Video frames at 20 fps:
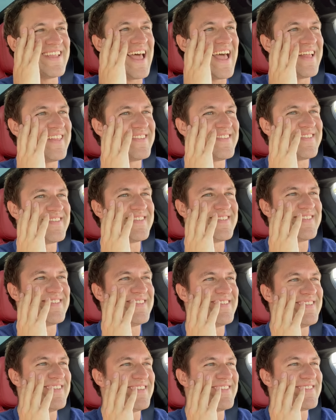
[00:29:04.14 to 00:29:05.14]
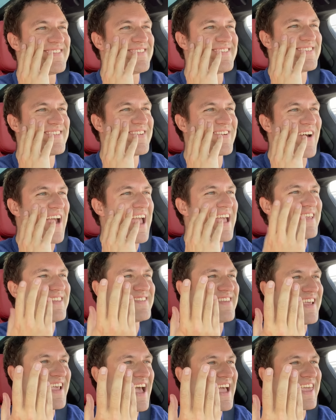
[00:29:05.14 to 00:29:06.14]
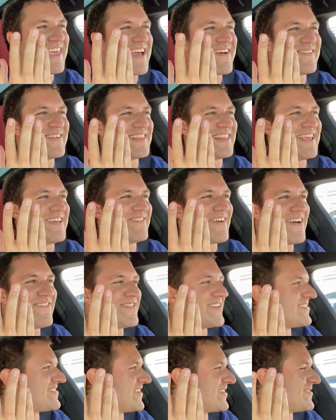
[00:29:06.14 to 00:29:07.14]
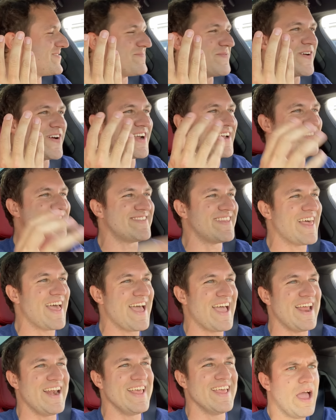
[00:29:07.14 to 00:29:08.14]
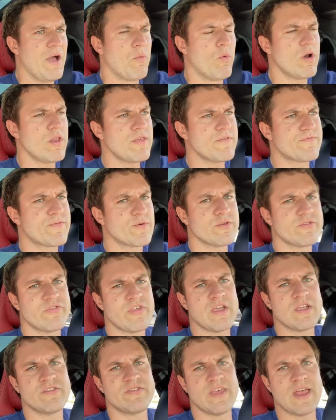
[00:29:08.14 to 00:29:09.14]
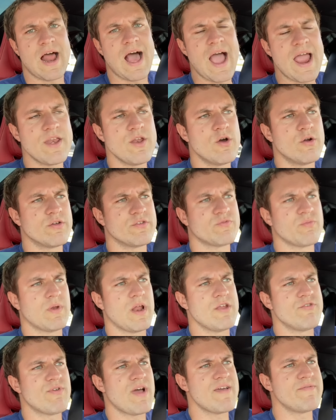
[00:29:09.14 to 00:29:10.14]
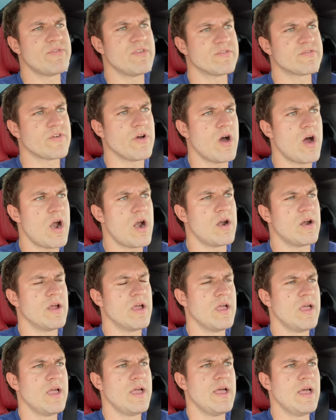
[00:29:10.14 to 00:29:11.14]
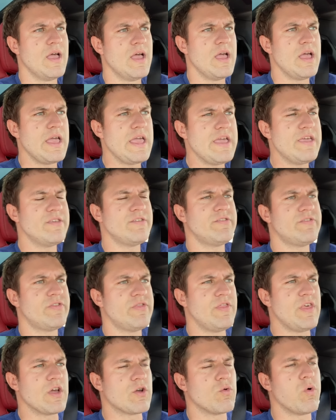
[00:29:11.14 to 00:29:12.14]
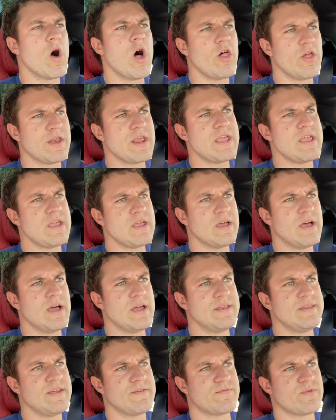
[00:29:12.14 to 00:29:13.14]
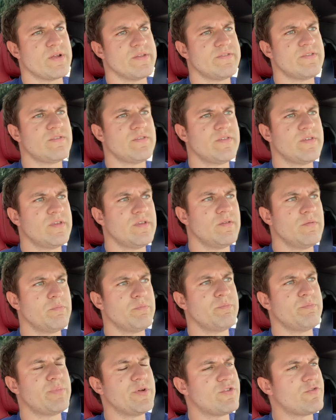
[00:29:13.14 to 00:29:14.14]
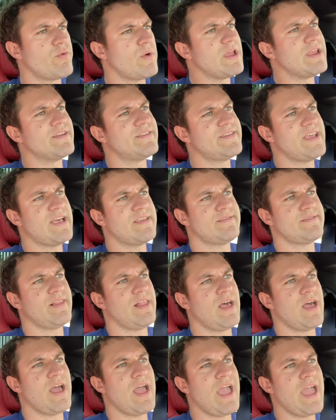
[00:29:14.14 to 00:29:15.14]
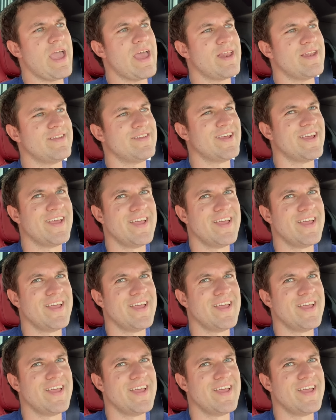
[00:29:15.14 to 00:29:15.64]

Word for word: that's crazy. I can't believe I've just experienced that. One of the first things that I notice when I drive this car is the quality uh, difference between Tesla and,